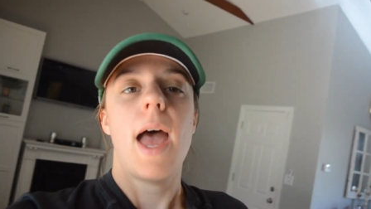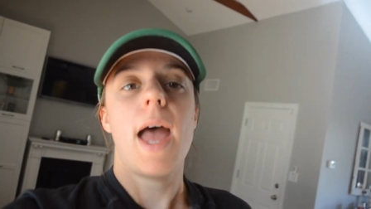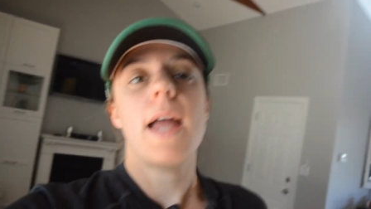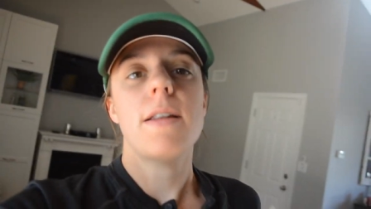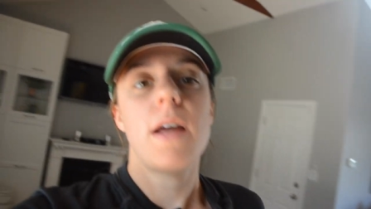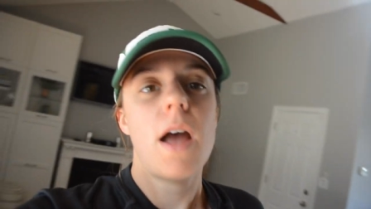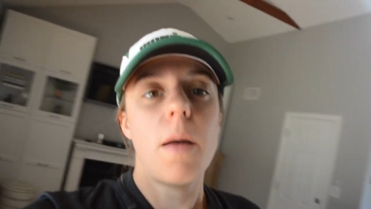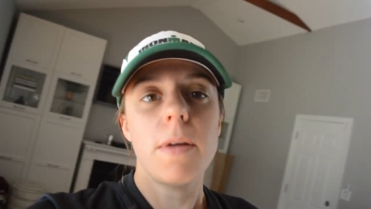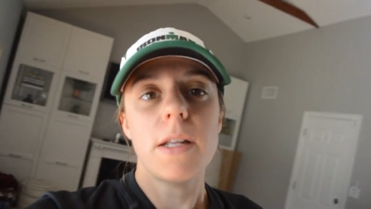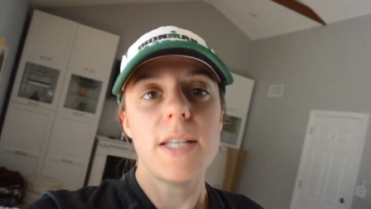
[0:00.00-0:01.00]
And uh,
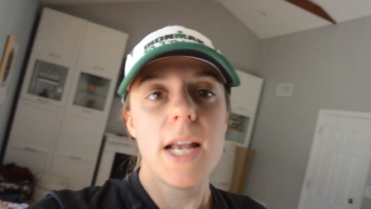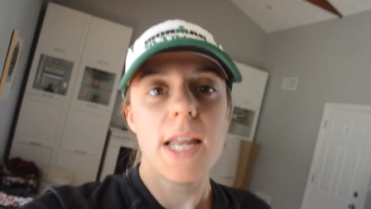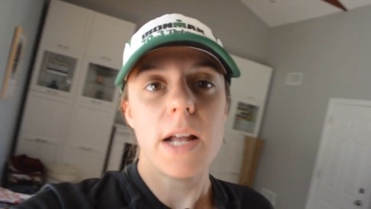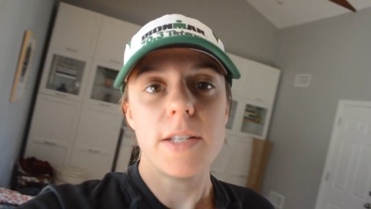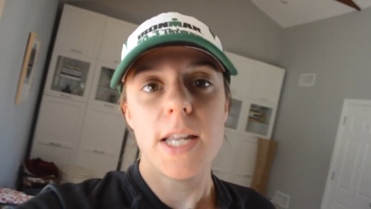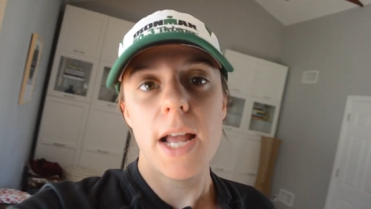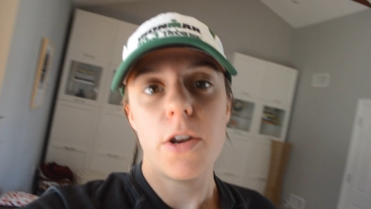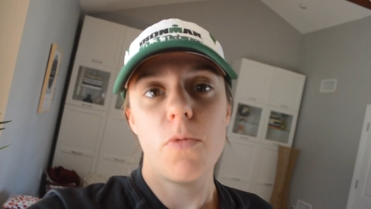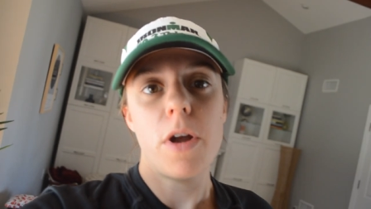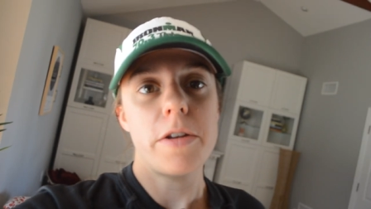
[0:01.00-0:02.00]
I'm gonna take it out today
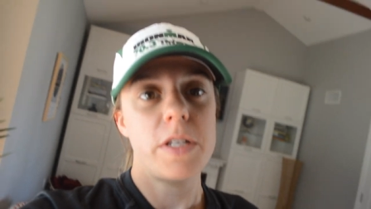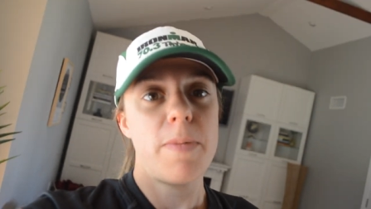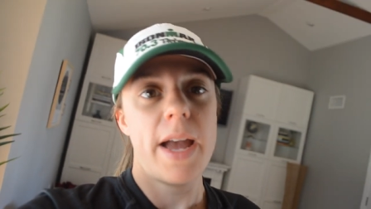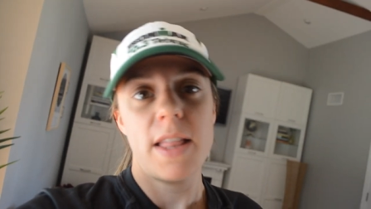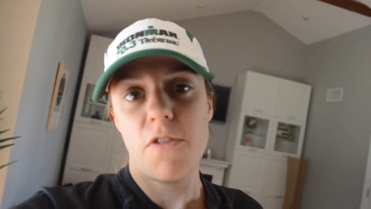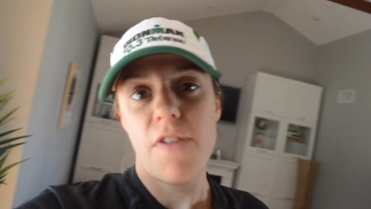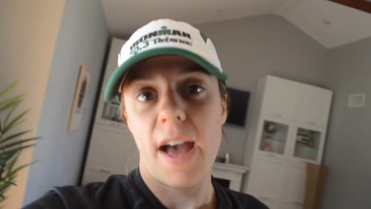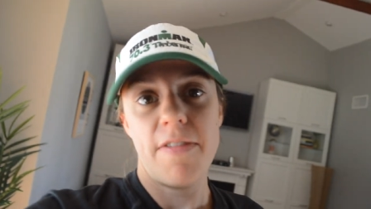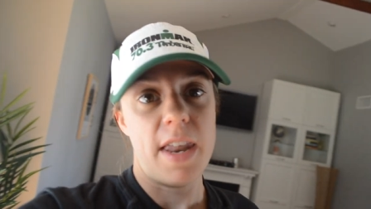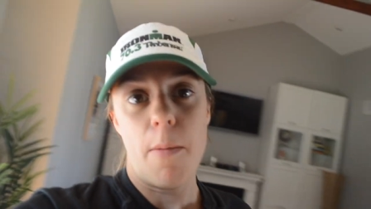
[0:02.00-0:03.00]
on a run despite the
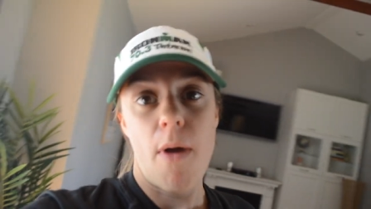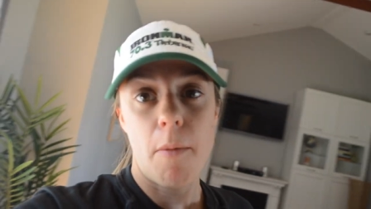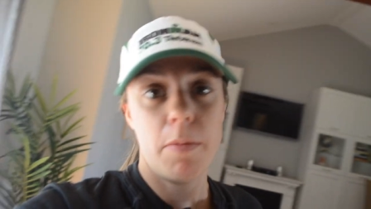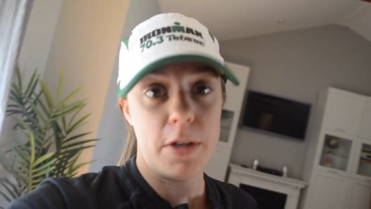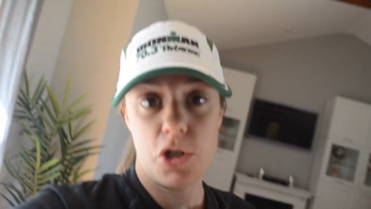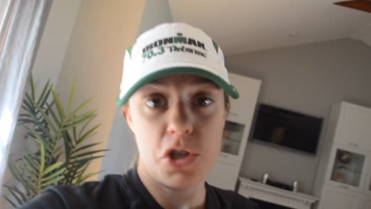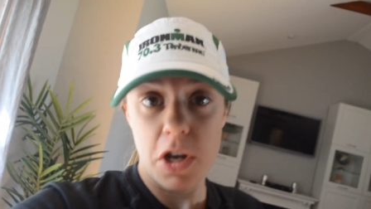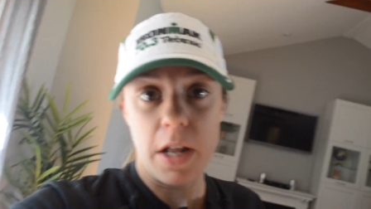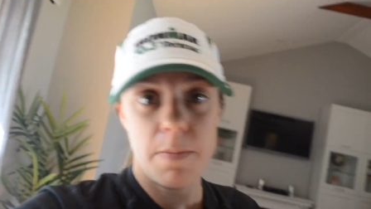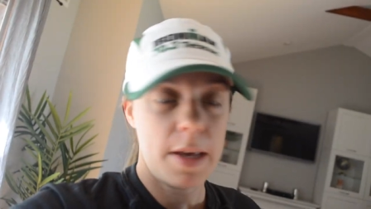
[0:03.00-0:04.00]
fact that I probably
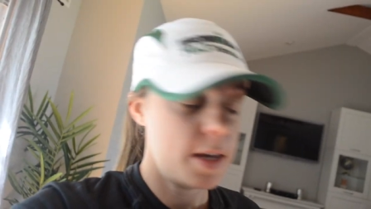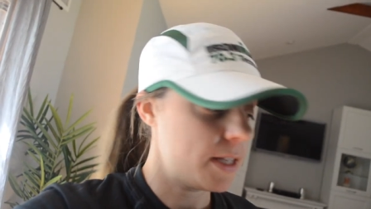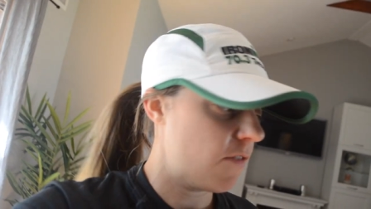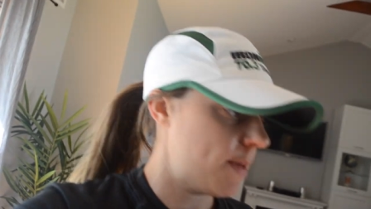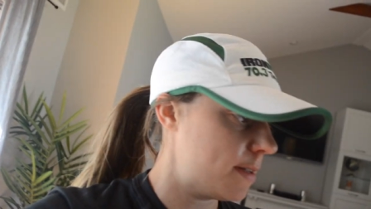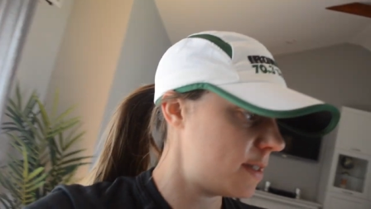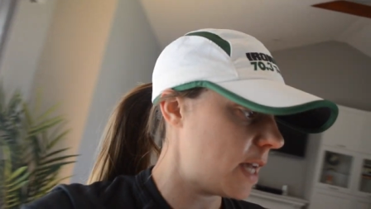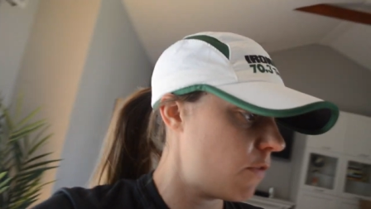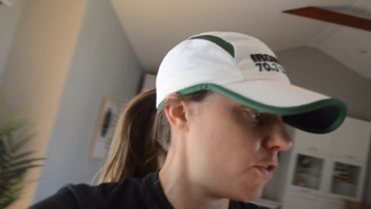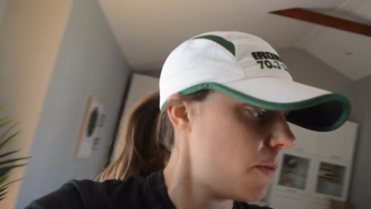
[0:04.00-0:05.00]
shouldn't because I've been
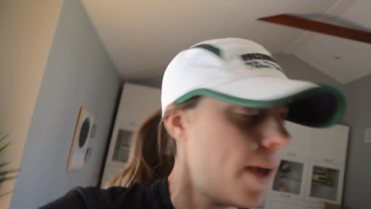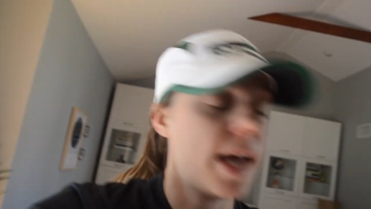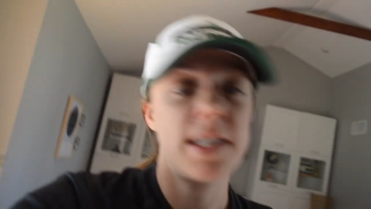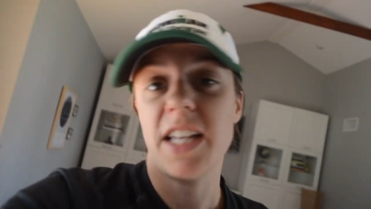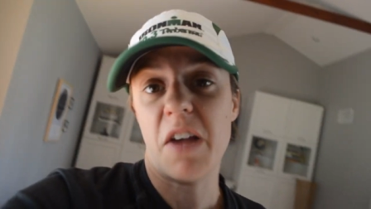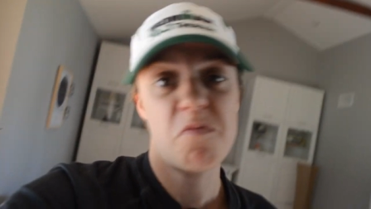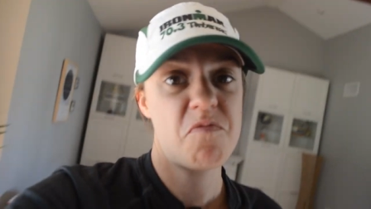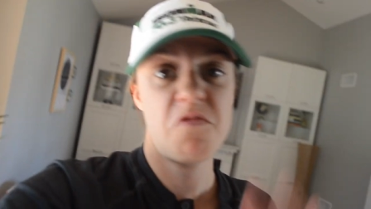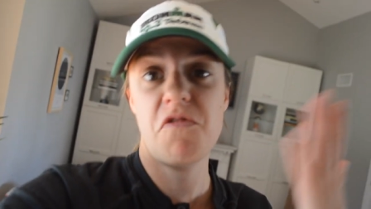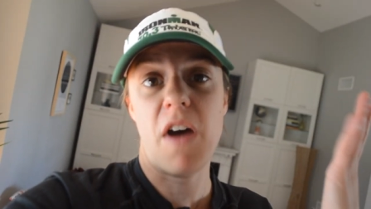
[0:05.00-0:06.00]
sick for the past like
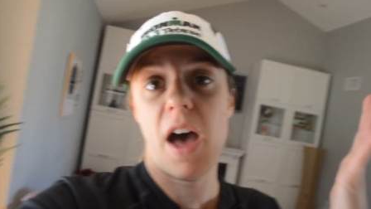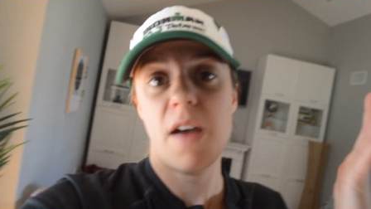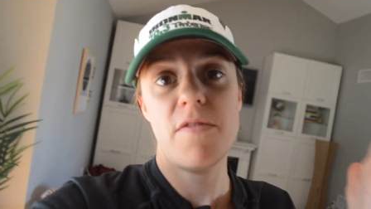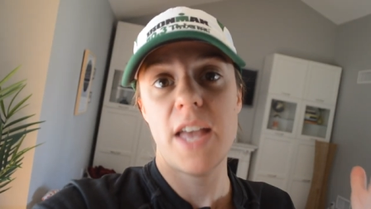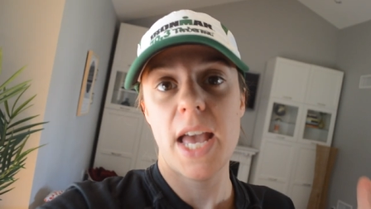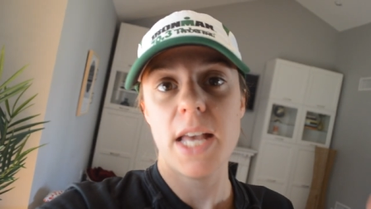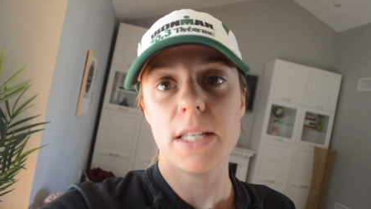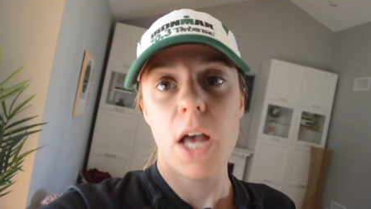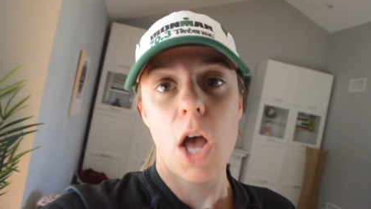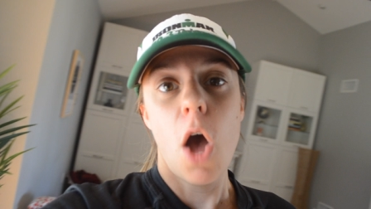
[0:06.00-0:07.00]
five days.